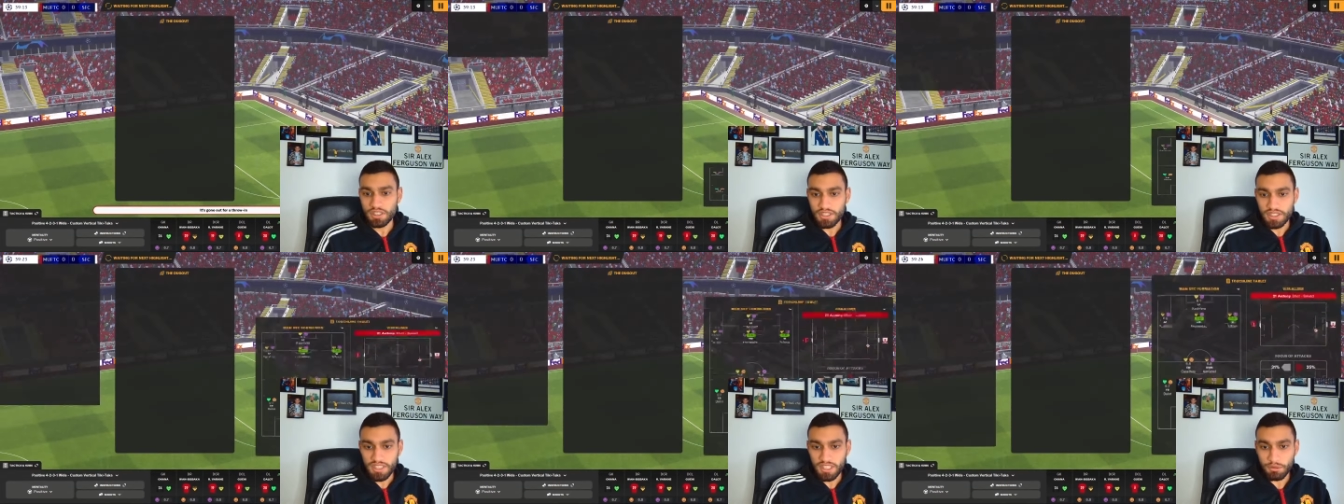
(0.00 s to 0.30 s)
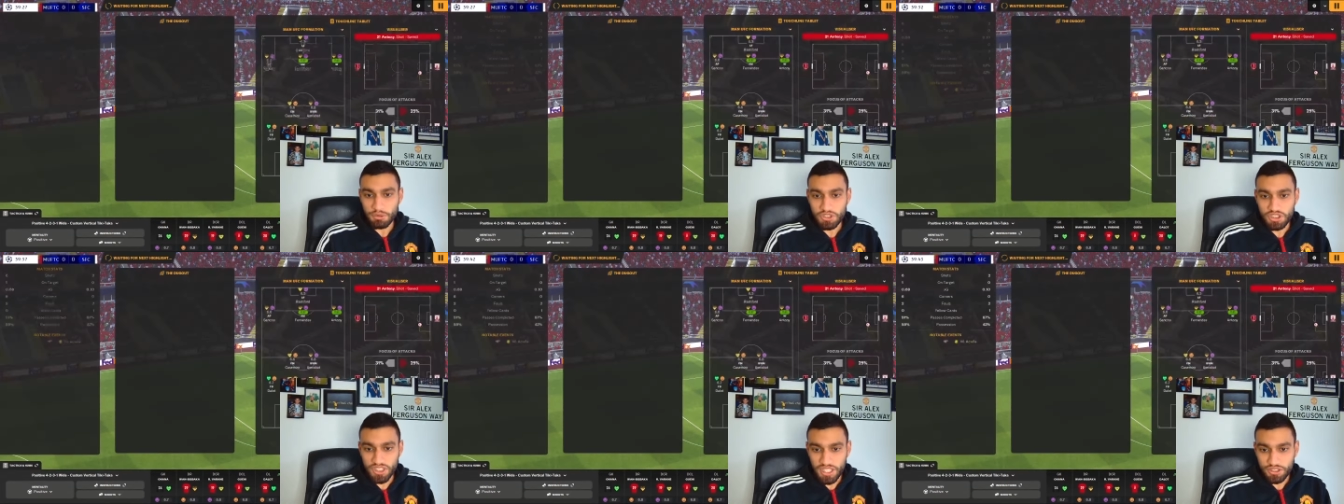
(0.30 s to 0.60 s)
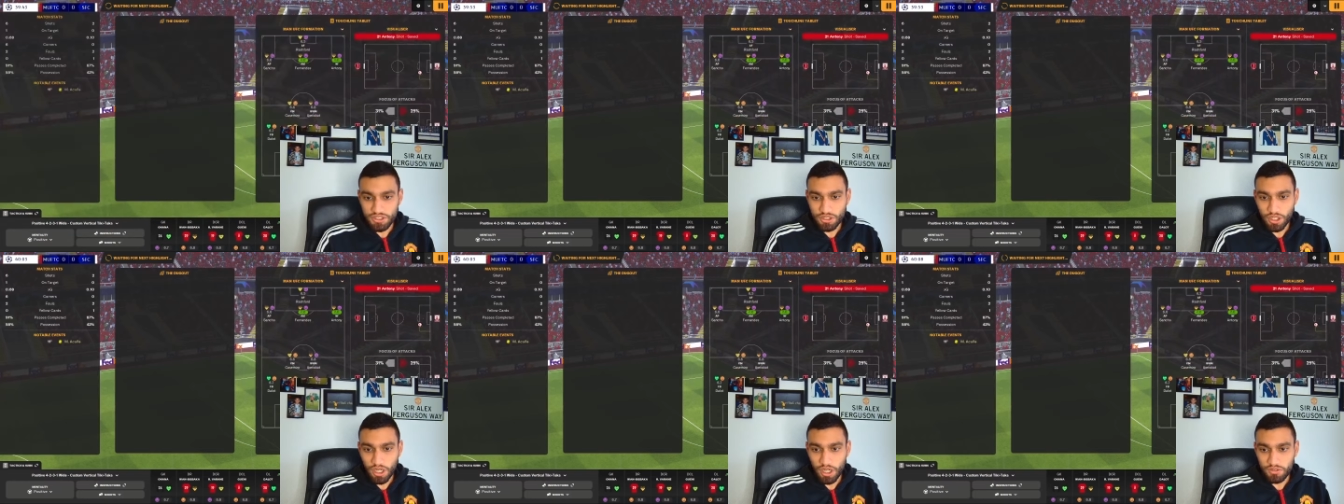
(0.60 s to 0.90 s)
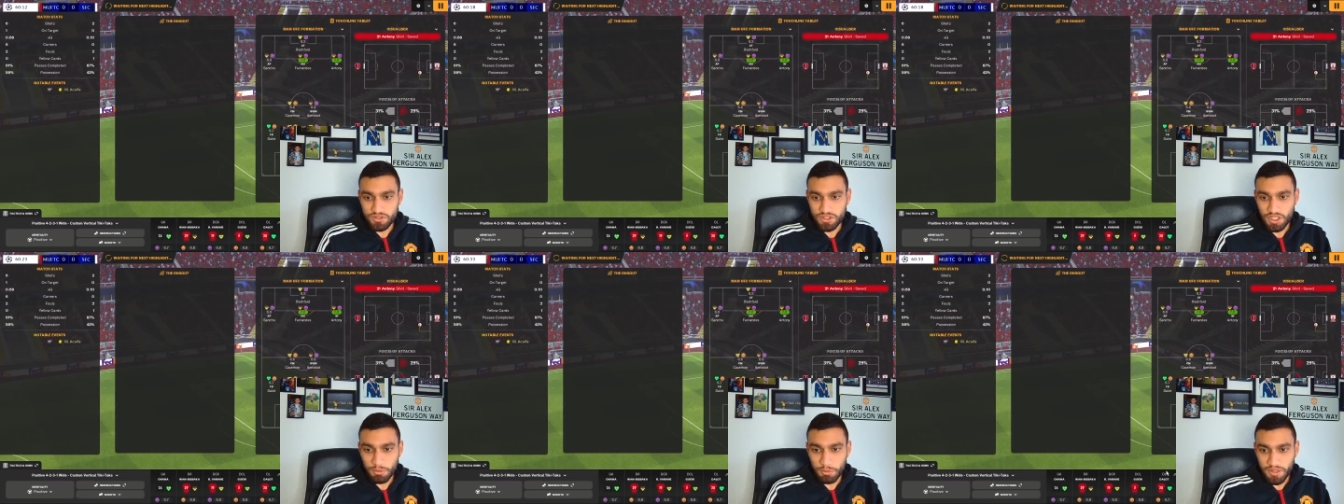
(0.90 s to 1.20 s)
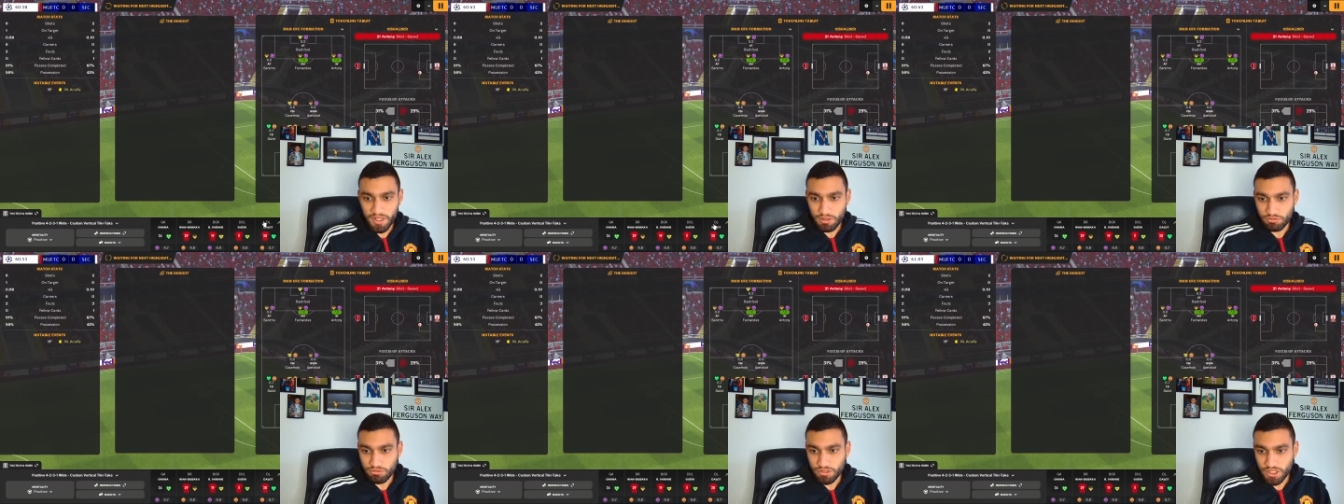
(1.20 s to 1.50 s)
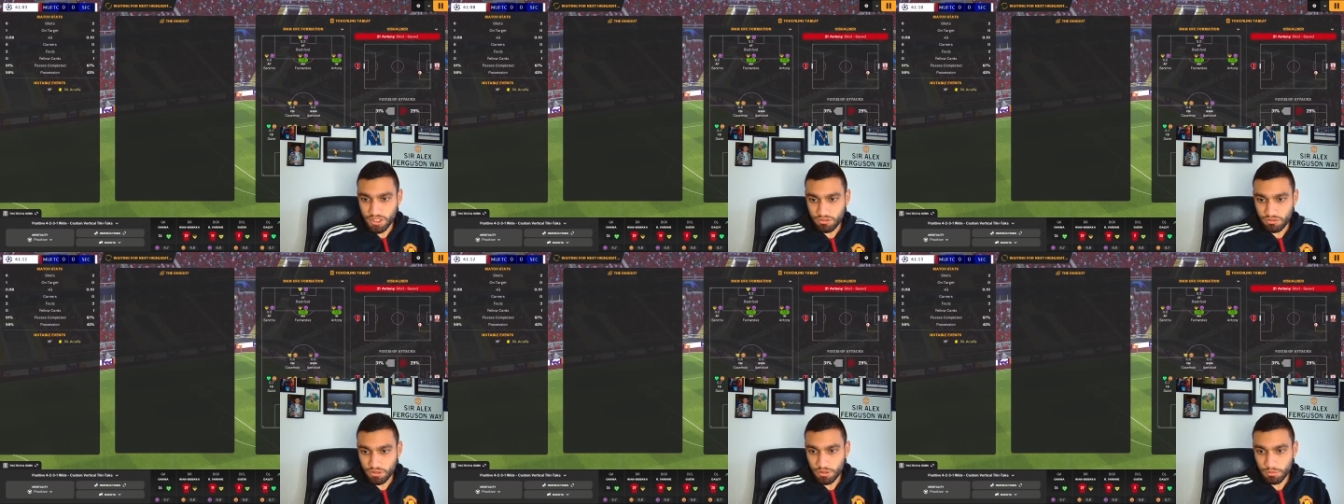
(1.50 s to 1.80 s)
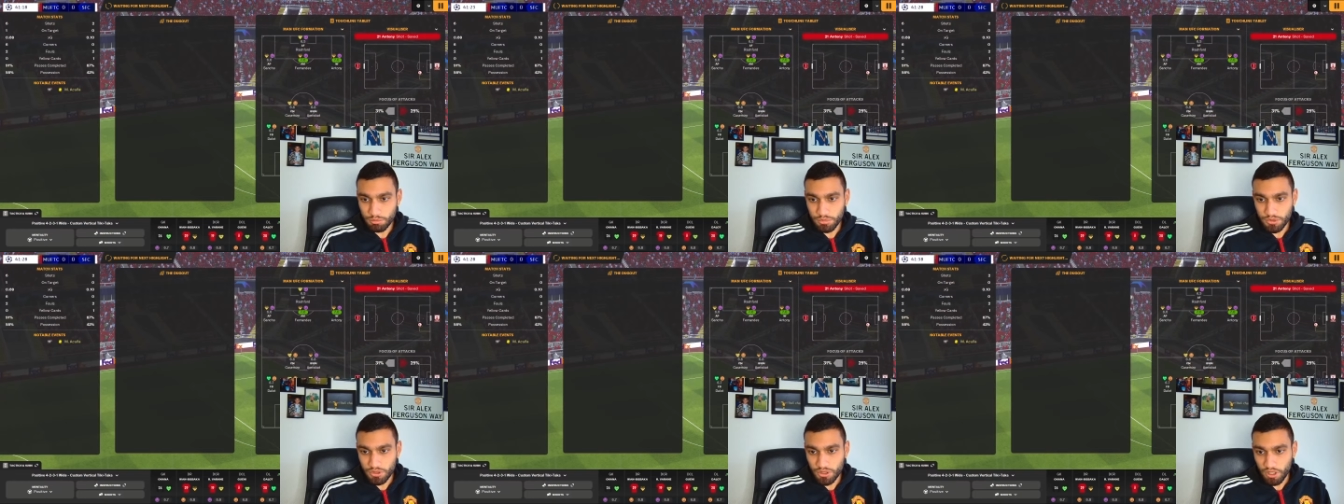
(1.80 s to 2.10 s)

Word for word: Can we just get to half-time and then regroup?